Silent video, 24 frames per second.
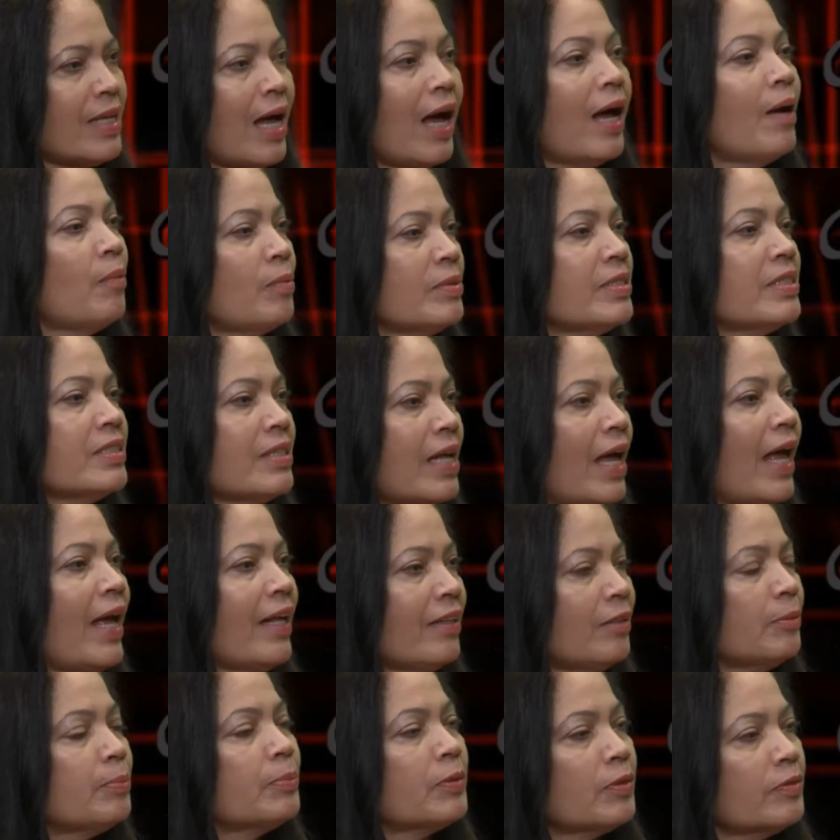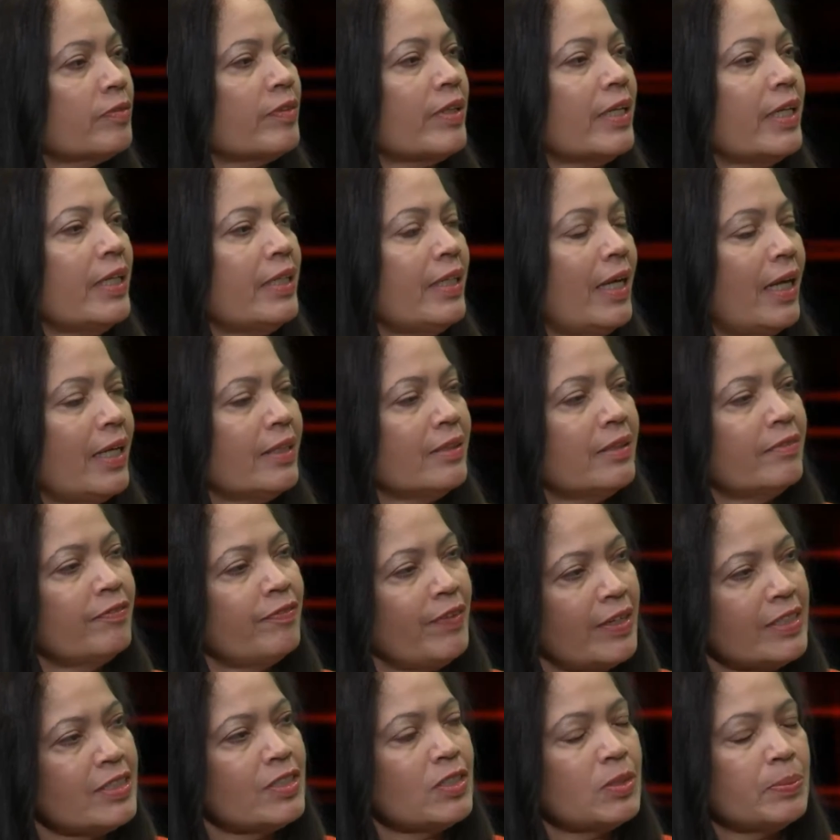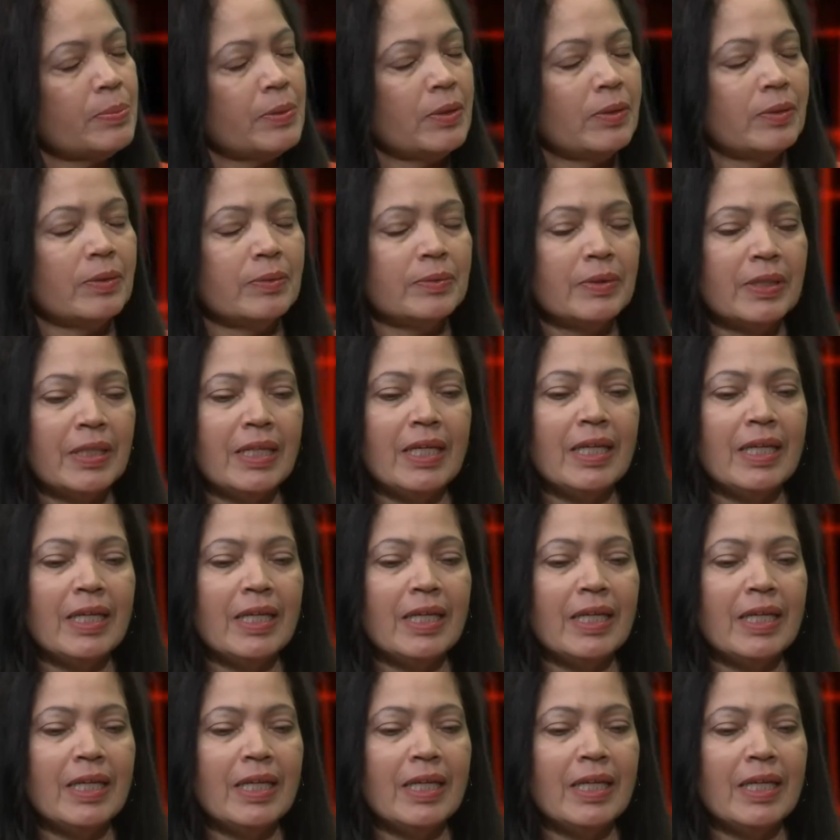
I was at the parade, at the festival